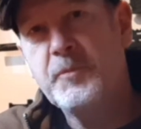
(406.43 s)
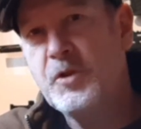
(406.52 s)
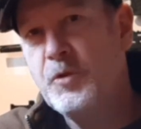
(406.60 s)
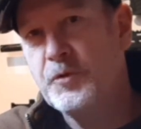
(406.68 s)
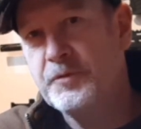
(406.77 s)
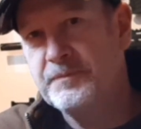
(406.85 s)

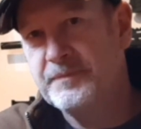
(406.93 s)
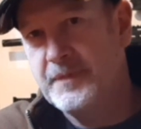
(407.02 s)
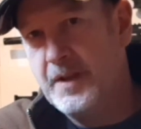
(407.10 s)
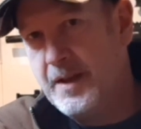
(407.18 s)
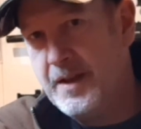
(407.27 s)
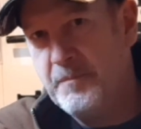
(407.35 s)

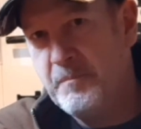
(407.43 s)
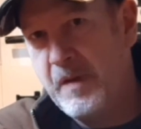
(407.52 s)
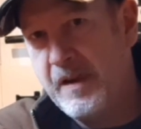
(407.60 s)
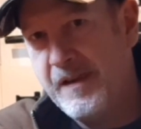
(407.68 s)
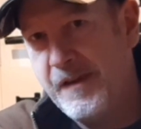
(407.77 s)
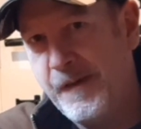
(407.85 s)

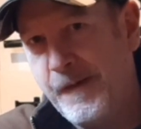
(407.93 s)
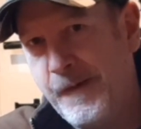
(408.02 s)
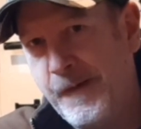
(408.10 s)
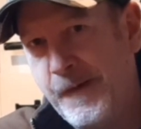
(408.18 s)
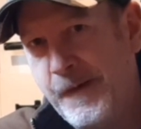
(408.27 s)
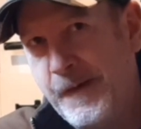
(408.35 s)

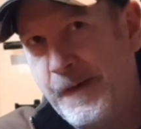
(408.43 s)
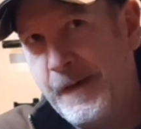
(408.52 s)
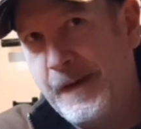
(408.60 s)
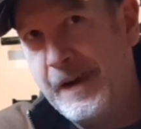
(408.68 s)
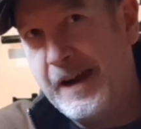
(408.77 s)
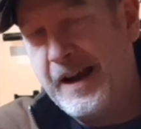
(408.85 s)
torn.
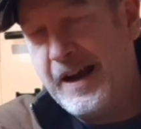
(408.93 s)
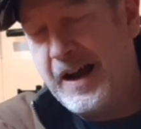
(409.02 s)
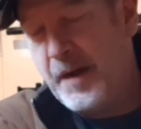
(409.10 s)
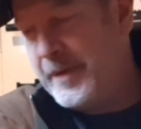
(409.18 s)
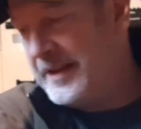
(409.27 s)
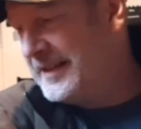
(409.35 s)
I
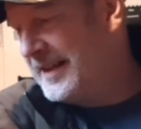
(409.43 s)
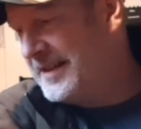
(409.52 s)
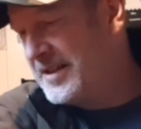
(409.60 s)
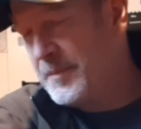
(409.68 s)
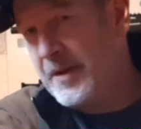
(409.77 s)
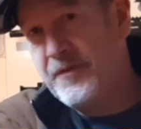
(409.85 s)
mean, these
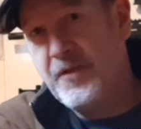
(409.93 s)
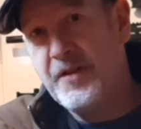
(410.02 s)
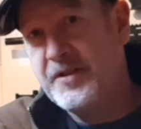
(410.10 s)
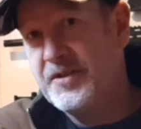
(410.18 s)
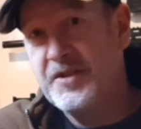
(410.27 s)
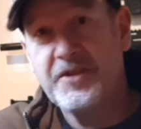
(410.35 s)

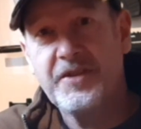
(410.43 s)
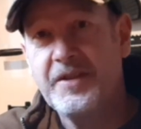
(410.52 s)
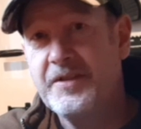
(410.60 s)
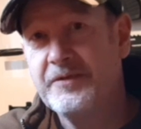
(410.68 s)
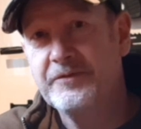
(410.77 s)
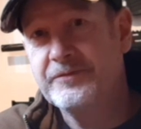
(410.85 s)
Spitfires just
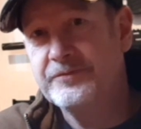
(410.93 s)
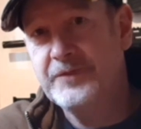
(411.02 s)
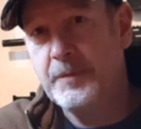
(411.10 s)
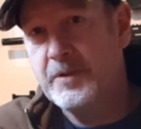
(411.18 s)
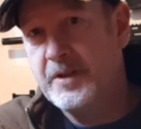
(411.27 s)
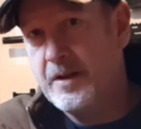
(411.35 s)

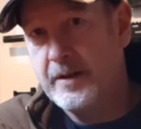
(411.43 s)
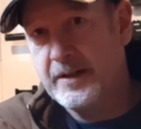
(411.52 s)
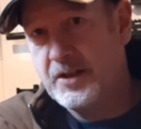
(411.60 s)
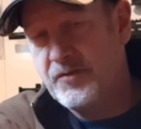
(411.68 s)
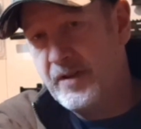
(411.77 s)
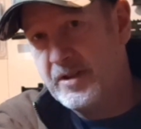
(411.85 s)
rip the target to
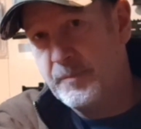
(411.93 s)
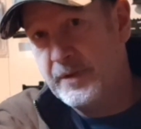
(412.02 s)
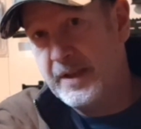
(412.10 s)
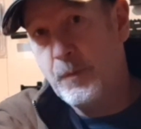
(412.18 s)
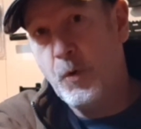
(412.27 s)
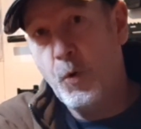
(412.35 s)
shreds, but
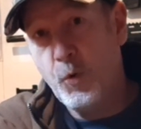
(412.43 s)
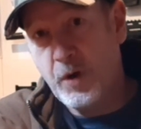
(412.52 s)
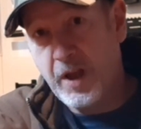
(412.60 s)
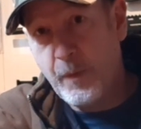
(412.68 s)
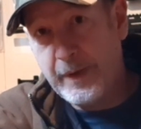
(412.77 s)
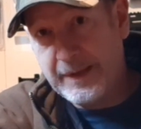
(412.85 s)
they were all
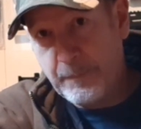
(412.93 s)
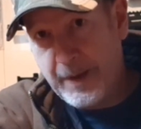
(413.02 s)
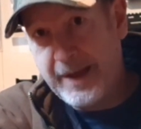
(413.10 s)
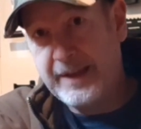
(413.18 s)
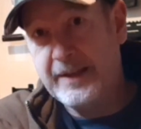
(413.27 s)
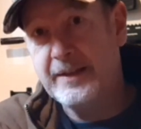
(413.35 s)
going
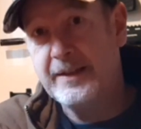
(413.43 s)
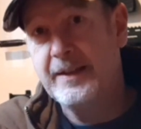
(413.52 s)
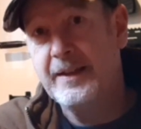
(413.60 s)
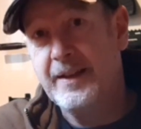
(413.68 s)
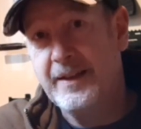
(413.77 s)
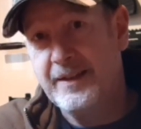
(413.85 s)
bang
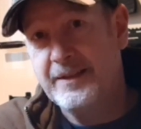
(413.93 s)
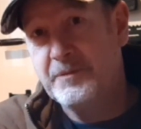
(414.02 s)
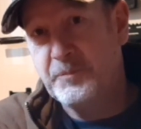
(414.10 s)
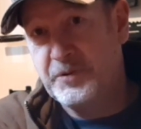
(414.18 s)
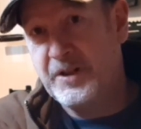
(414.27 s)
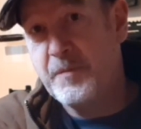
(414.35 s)

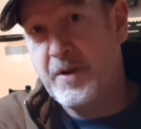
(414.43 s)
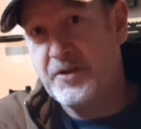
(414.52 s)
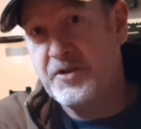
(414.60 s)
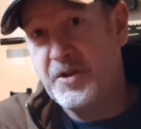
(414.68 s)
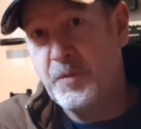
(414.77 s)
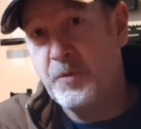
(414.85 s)
pretty
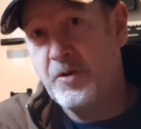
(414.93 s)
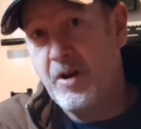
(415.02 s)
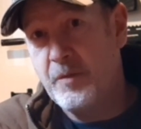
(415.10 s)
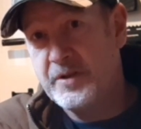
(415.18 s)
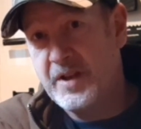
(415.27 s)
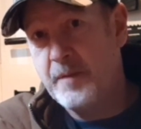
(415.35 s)
much where I
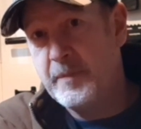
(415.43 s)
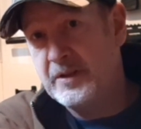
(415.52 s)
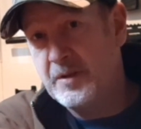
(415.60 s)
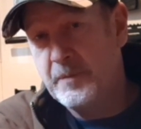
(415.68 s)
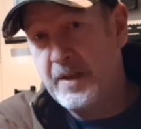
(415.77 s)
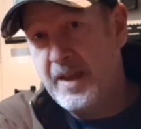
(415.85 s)
was aiming
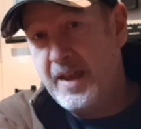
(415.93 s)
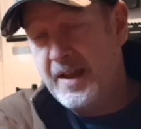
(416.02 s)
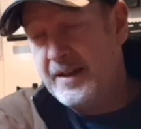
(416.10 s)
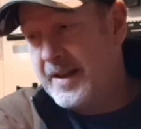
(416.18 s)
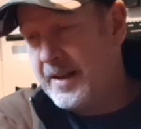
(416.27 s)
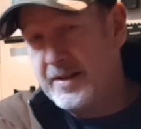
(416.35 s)
them.
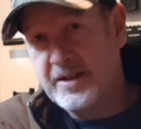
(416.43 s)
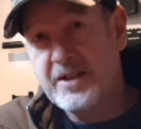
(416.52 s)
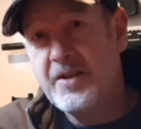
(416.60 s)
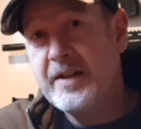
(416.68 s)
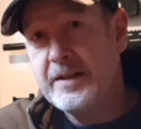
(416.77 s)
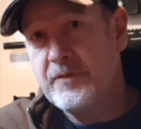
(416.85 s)
Now, there's a
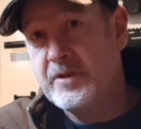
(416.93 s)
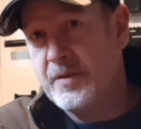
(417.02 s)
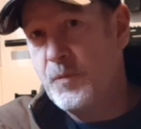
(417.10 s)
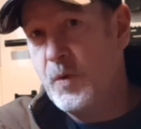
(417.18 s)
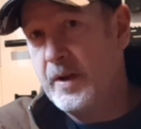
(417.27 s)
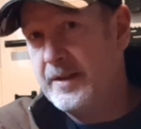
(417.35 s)
slight difference
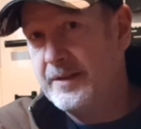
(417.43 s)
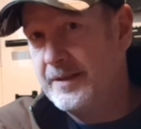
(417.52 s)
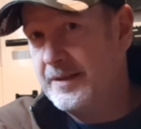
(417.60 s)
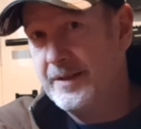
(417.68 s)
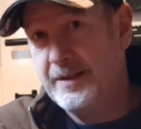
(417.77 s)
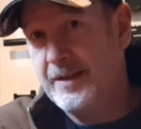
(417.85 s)
in weight,
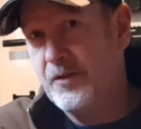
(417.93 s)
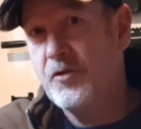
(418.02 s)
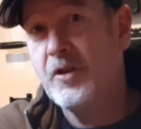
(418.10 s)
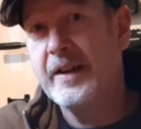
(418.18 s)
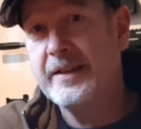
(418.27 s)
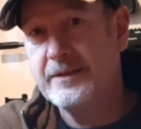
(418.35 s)
a
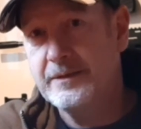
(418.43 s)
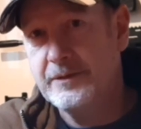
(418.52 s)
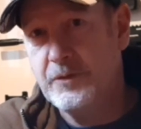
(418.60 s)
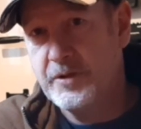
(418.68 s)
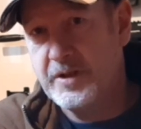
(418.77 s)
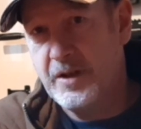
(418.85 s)
grain
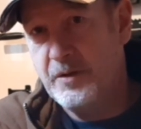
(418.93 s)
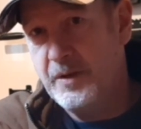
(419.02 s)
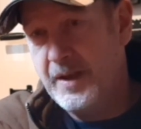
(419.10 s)
or so,